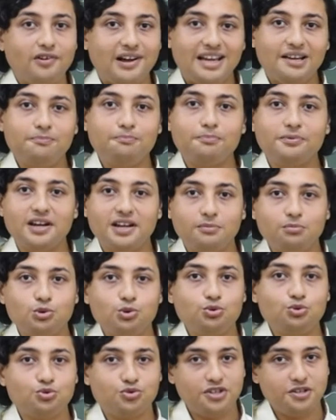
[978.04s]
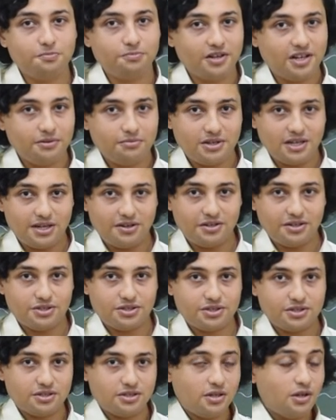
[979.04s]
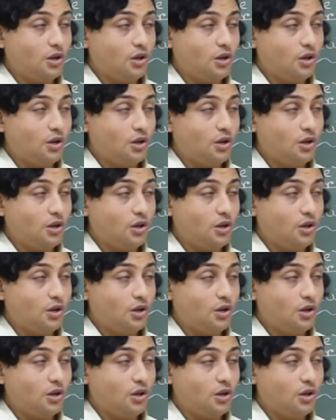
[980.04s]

5 prime to 3 prime direction.